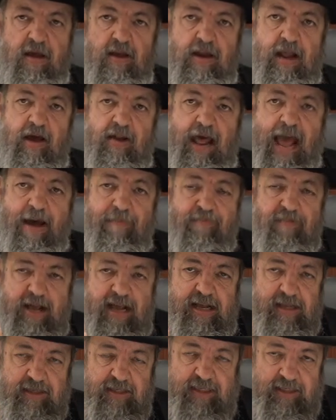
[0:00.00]
Now that
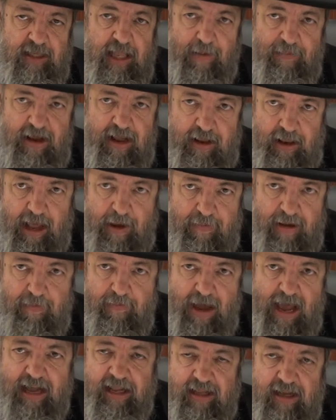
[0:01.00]
means, let me, let me
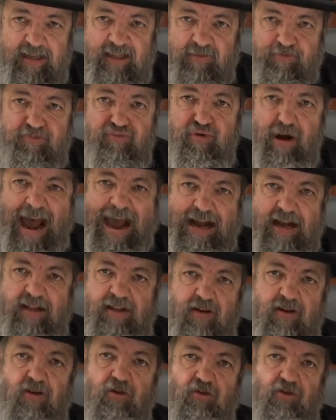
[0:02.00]
make this
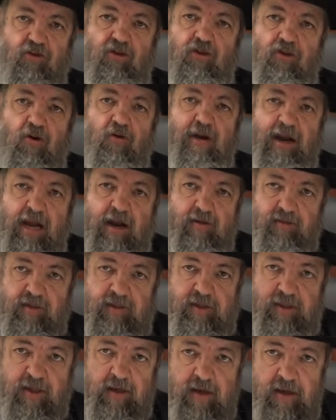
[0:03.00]
practical to your
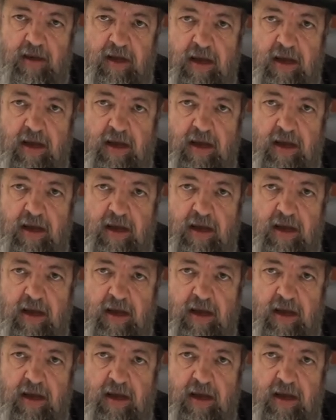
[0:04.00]
ears.